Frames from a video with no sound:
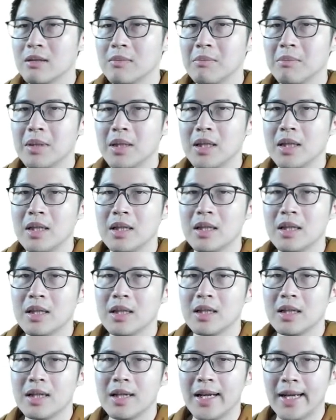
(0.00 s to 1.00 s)
B,
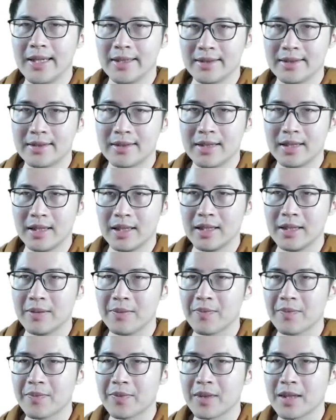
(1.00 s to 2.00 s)
and C
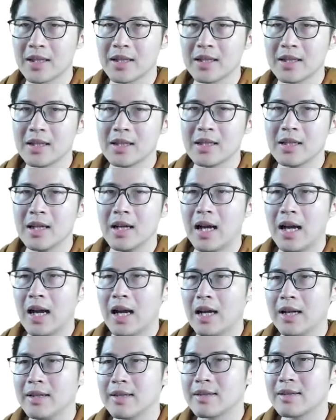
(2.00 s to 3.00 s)

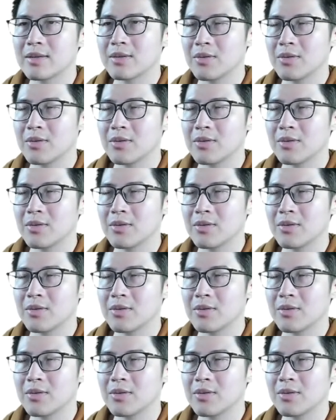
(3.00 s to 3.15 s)
as